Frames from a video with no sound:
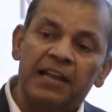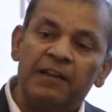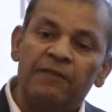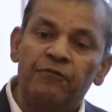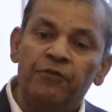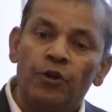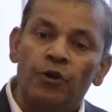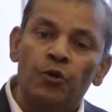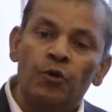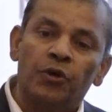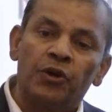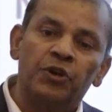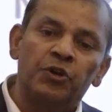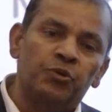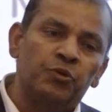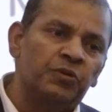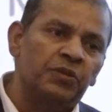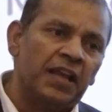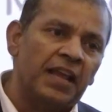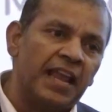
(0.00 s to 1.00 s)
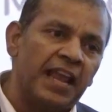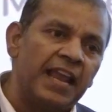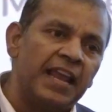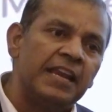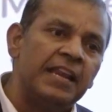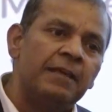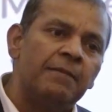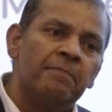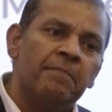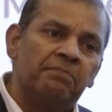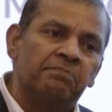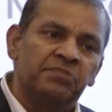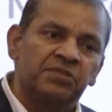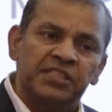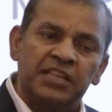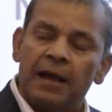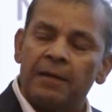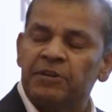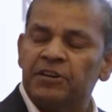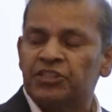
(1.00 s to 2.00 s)
If you look into any
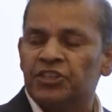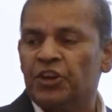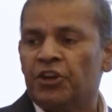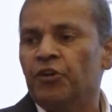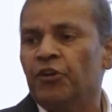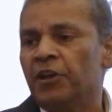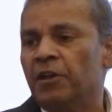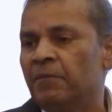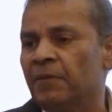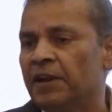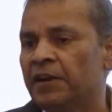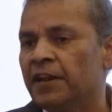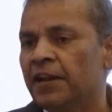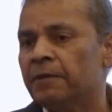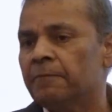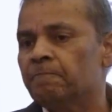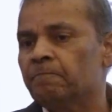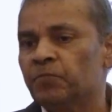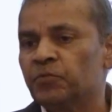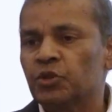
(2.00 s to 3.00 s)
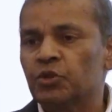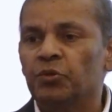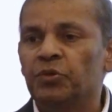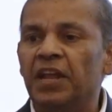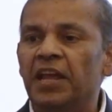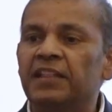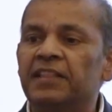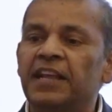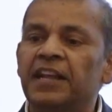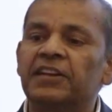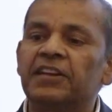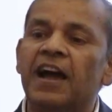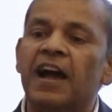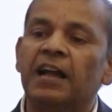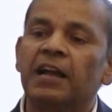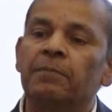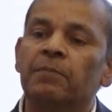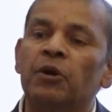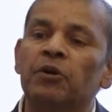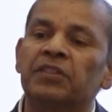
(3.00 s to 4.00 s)
cybersecurity vendor, today they
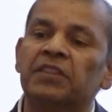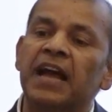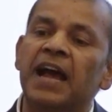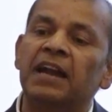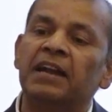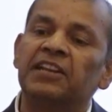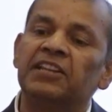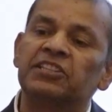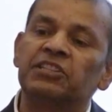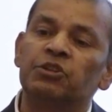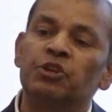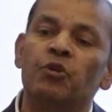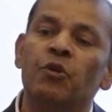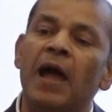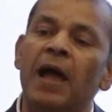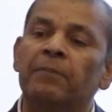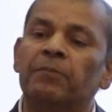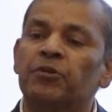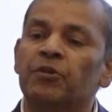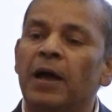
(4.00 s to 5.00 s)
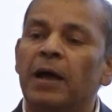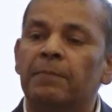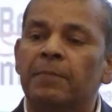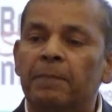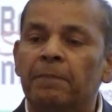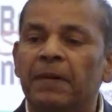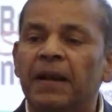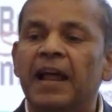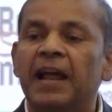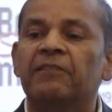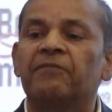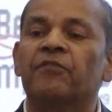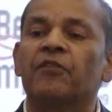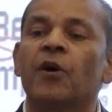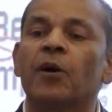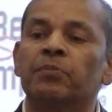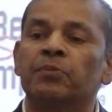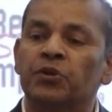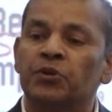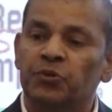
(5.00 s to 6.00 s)
talk about that is you have to have a
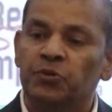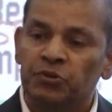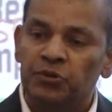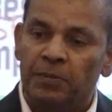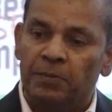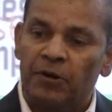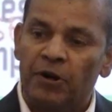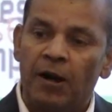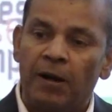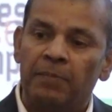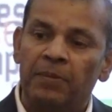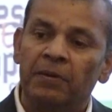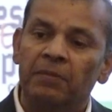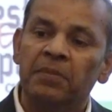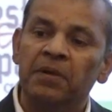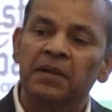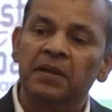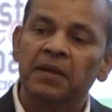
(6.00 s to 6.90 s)
platform to do the problem.